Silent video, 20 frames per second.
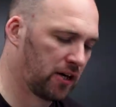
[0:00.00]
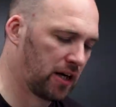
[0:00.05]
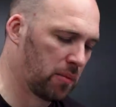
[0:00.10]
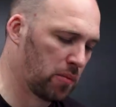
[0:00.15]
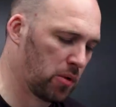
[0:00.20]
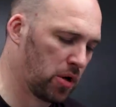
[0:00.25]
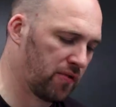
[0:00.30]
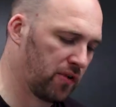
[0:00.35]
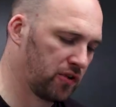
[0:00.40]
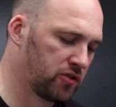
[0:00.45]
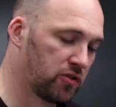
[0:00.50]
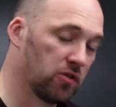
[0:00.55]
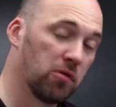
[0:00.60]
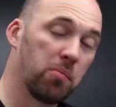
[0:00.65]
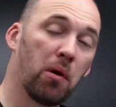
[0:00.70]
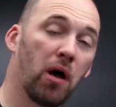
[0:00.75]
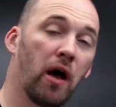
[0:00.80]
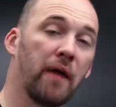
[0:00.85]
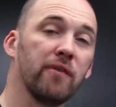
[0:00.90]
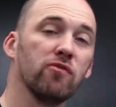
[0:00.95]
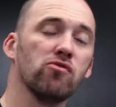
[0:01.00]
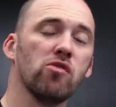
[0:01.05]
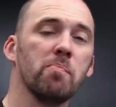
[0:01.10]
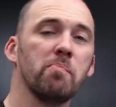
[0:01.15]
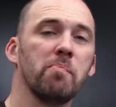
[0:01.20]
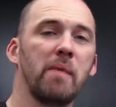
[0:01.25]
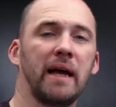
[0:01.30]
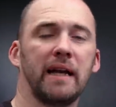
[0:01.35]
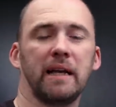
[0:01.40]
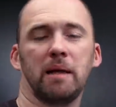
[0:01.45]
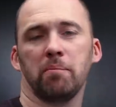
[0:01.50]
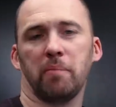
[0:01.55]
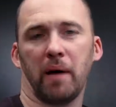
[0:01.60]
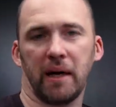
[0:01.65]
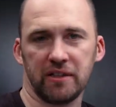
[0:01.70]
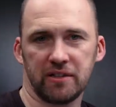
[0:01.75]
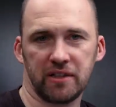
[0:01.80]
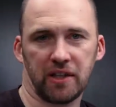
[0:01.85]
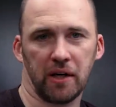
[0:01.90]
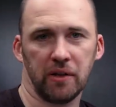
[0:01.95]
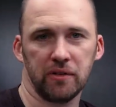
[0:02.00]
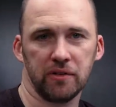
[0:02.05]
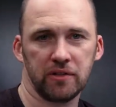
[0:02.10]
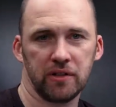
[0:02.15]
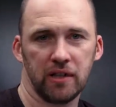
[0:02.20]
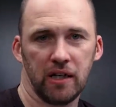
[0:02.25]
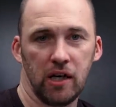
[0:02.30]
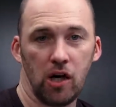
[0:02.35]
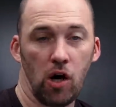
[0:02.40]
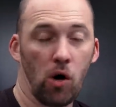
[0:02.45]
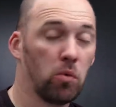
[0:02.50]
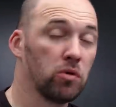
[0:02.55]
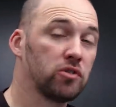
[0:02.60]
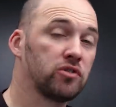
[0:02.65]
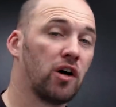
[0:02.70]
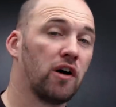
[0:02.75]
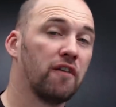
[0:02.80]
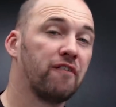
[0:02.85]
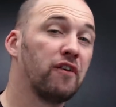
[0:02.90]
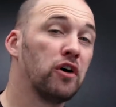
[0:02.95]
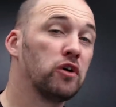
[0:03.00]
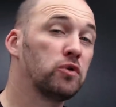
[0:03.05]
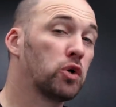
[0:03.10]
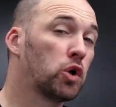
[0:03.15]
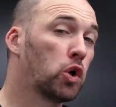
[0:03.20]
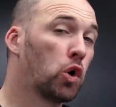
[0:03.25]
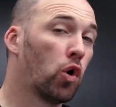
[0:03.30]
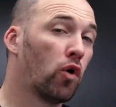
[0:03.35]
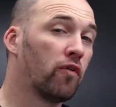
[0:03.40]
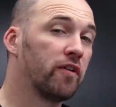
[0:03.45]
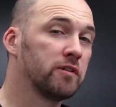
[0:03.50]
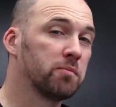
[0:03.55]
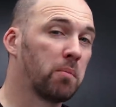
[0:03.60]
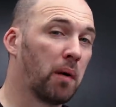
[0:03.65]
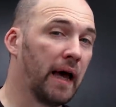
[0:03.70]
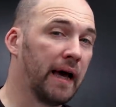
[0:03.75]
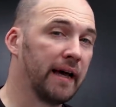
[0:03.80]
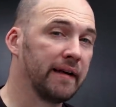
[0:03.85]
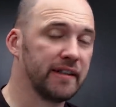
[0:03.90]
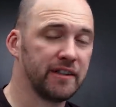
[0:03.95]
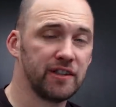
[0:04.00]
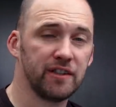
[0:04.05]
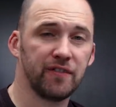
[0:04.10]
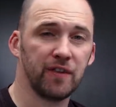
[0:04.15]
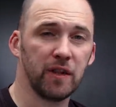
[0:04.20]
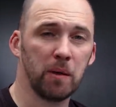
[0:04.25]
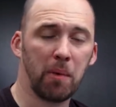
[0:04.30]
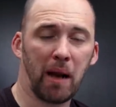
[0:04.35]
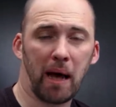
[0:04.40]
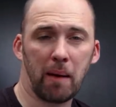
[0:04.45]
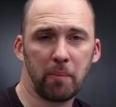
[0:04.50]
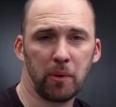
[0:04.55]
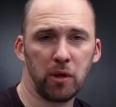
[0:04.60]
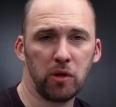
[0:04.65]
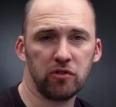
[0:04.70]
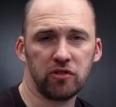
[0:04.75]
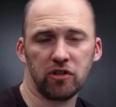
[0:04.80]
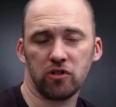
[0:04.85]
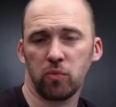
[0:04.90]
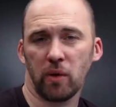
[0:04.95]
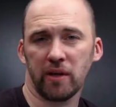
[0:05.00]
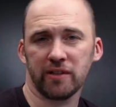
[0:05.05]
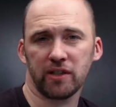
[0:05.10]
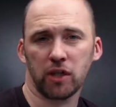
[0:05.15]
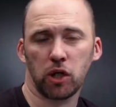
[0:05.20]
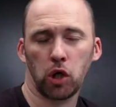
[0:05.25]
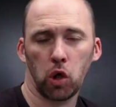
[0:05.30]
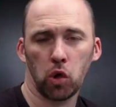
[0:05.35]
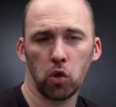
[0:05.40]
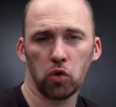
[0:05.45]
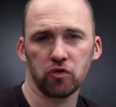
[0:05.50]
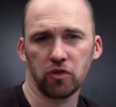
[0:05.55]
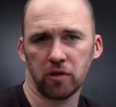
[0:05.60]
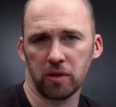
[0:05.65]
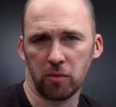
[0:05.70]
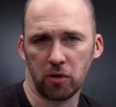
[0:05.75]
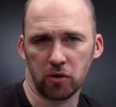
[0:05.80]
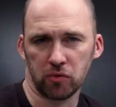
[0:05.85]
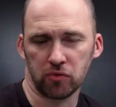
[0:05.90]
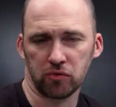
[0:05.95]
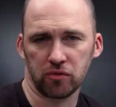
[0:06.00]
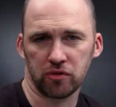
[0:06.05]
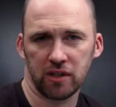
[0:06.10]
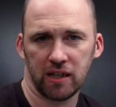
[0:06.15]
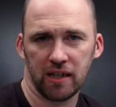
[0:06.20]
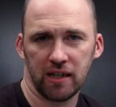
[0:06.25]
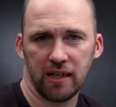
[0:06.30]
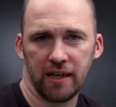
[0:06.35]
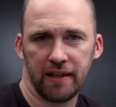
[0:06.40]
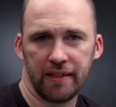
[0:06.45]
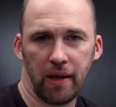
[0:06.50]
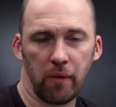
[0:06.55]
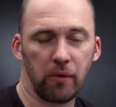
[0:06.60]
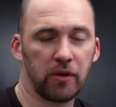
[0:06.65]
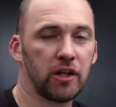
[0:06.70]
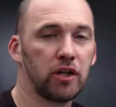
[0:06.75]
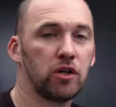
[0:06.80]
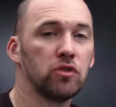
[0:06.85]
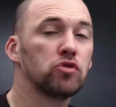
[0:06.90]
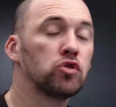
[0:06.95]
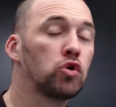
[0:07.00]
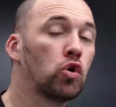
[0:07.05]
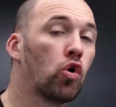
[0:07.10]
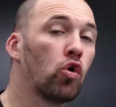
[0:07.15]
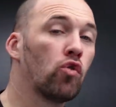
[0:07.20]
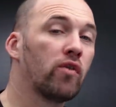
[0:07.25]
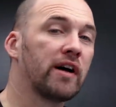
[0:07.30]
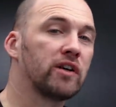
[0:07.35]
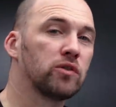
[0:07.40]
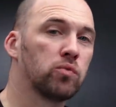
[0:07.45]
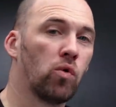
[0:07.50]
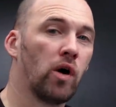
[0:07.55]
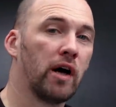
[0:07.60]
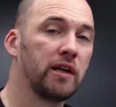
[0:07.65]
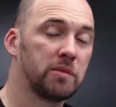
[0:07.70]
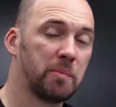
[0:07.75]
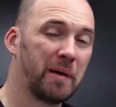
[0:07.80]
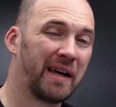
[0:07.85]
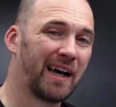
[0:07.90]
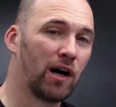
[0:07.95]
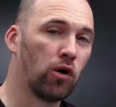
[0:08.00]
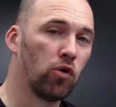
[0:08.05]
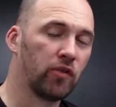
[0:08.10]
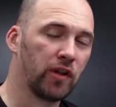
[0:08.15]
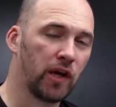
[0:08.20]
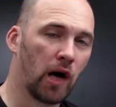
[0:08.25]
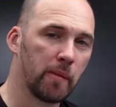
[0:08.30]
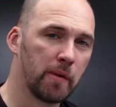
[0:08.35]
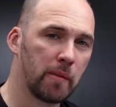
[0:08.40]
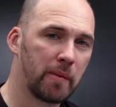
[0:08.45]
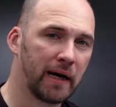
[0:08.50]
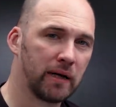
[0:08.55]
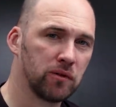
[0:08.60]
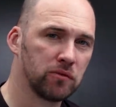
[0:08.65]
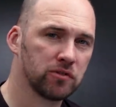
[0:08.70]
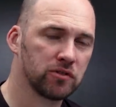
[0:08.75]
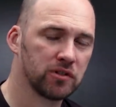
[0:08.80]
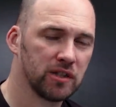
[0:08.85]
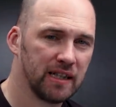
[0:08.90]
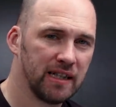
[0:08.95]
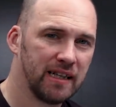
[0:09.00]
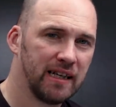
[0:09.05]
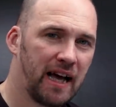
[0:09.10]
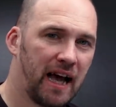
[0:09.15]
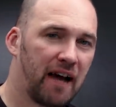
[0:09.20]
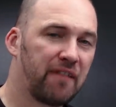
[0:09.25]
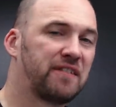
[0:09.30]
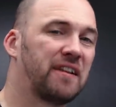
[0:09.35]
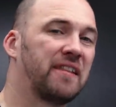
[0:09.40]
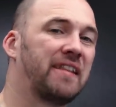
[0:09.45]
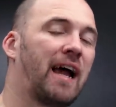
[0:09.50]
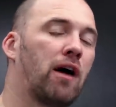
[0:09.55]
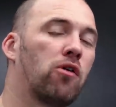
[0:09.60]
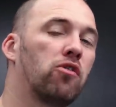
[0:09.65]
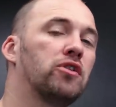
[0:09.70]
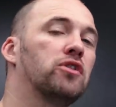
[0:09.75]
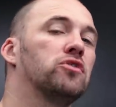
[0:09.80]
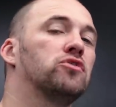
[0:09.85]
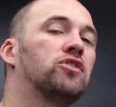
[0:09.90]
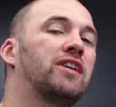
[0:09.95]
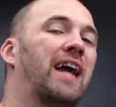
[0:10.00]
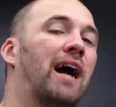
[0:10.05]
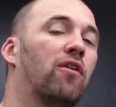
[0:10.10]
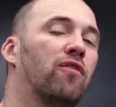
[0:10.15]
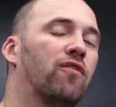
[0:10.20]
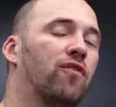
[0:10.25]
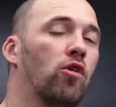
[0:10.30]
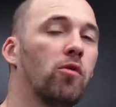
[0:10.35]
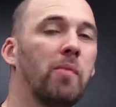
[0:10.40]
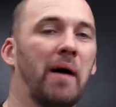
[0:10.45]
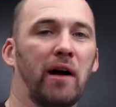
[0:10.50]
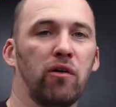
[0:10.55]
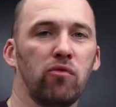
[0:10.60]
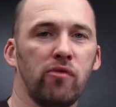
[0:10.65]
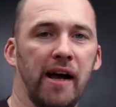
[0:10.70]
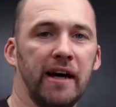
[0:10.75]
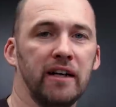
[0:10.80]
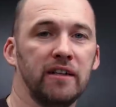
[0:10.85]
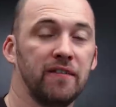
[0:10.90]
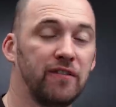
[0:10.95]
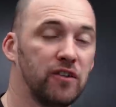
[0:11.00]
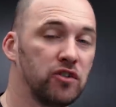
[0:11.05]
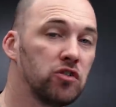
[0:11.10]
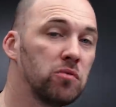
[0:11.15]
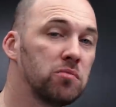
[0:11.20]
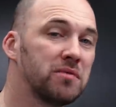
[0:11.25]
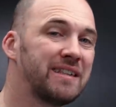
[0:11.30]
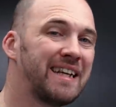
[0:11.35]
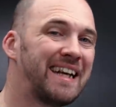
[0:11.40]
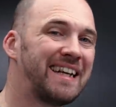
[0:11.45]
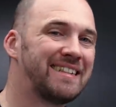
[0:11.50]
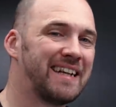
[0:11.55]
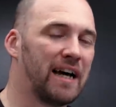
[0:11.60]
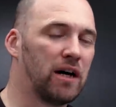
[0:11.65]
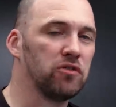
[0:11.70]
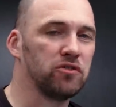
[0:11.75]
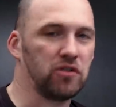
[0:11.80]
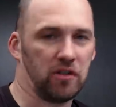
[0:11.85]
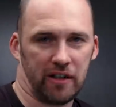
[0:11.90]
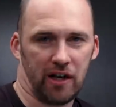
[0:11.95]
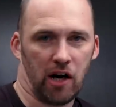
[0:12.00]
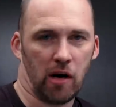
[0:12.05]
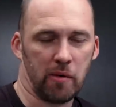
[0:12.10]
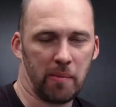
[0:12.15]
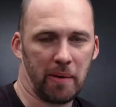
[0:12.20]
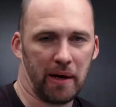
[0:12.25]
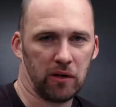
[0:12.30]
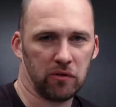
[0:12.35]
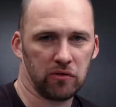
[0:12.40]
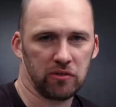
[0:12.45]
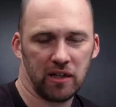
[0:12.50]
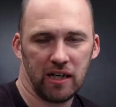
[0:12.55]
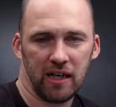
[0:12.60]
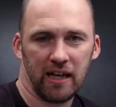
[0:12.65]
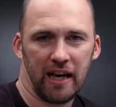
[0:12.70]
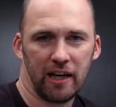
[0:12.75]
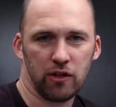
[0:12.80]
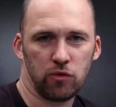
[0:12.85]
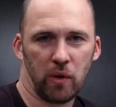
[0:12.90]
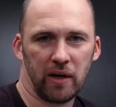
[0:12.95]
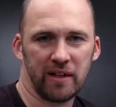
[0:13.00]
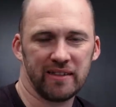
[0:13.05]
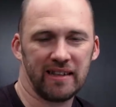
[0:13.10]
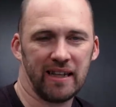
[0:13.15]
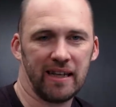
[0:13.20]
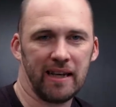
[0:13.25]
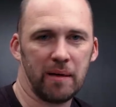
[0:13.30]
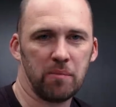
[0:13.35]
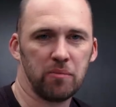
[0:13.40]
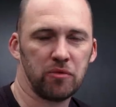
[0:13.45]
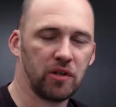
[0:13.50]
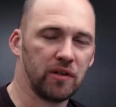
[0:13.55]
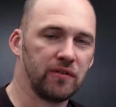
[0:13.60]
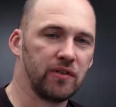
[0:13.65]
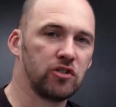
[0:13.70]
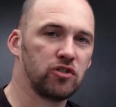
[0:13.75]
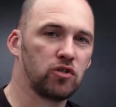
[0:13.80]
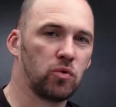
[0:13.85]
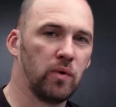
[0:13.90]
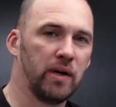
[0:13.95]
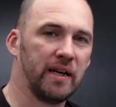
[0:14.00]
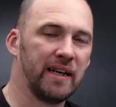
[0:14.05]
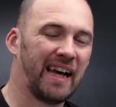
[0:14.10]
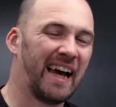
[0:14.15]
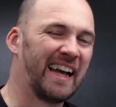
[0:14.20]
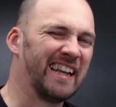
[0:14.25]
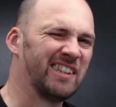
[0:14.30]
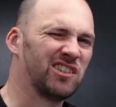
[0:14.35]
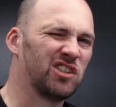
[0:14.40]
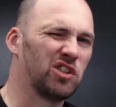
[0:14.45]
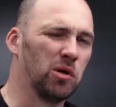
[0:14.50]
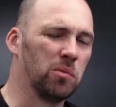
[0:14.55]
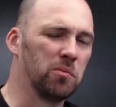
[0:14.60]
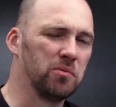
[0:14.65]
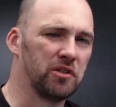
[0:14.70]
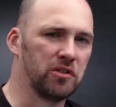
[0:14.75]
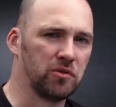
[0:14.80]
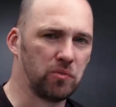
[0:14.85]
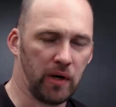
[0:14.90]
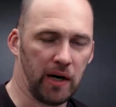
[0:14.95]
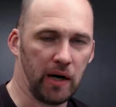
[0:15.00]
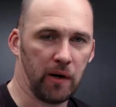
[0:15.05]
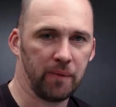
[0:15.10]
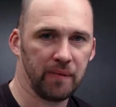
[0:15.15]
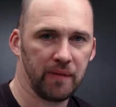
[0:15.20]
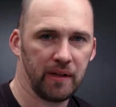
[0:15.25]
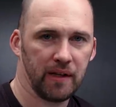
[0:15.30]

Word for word: going to move on to applying the remaining base coats. We'll start first with Corvus Black. This is for the black boots as well as the claws on the models. Then we're going to use Corax White to pick up all the armor panels. After that, we'll use Gal Red for some details on the armor panels, as well as the limbs of the squig and its gums as well.